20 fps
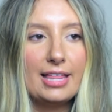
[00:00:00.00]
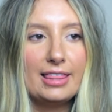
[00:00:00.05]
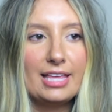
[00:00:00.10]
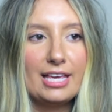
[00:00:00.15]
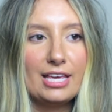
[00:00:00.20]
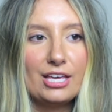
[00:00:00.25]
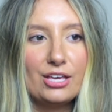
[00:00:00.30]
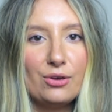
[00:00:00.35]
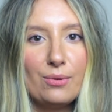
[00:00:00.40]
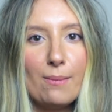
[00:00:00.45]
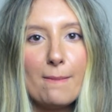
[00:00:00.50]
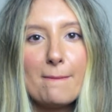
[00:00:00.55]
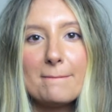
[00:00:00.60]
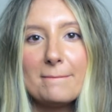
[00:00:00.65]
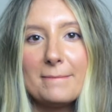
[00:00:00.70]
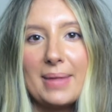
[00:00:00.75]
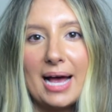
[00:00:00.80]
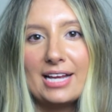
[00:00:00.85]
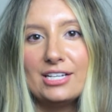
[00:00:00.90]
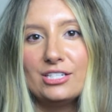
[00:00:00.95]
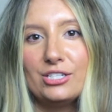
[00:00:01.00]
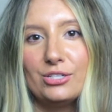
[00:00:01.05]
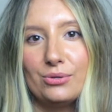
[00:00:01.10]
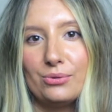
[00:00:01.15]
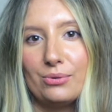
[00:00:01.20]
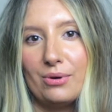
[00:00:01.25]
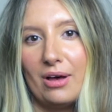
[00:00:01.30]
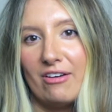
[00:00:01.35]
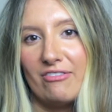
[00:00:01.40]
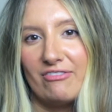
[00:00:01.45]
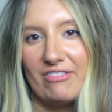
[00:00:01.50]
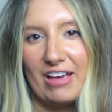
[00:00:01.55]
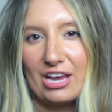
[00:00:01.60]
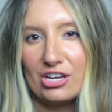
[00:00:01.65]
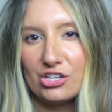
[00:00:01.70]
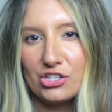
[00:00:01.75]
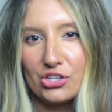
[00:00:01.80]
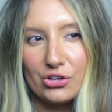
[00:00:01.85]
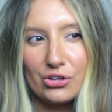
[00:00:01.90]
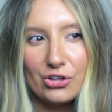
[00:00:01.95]
think you might do a
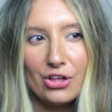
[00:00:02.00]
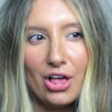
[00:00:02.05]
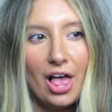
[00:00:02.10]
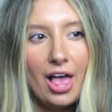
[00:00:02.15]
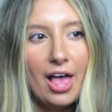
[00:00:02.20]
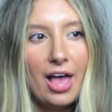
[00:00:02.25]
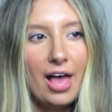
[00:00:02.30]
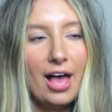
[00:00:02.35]
facial.